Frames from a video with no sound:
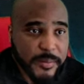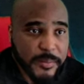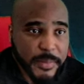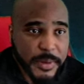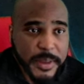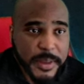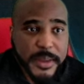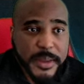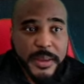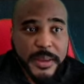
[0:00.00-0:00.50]

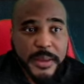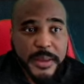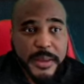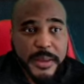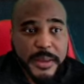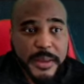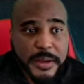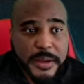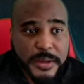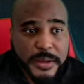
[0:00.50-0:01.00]
But
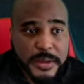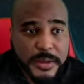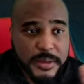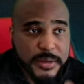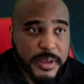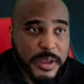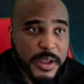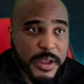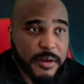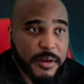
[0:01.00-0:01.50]
this
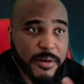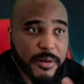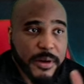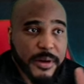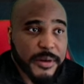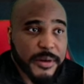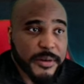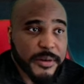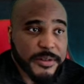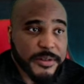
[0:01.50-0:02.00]
guy right here has